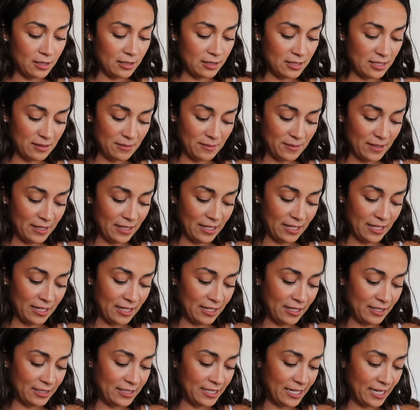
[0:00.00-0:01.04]
to
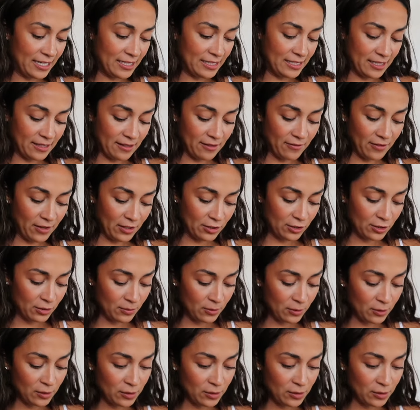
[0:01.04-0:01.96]
be tasting the vegetables.